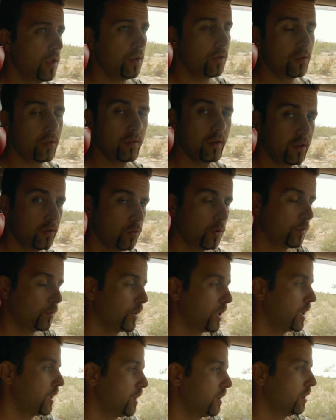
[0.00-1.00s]
So that's what
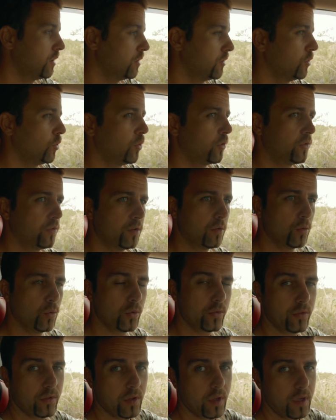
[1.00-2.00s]
Playa Norte
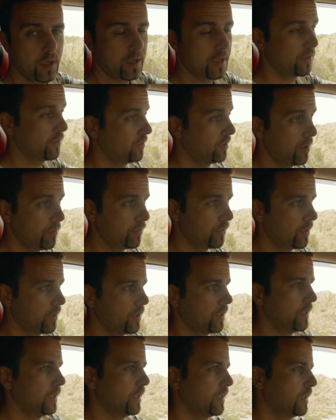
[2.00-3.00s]
looks like. It's
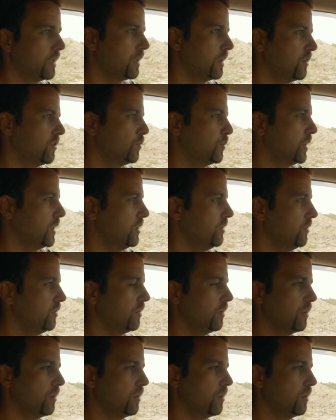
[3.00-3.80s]
definitely a nice place,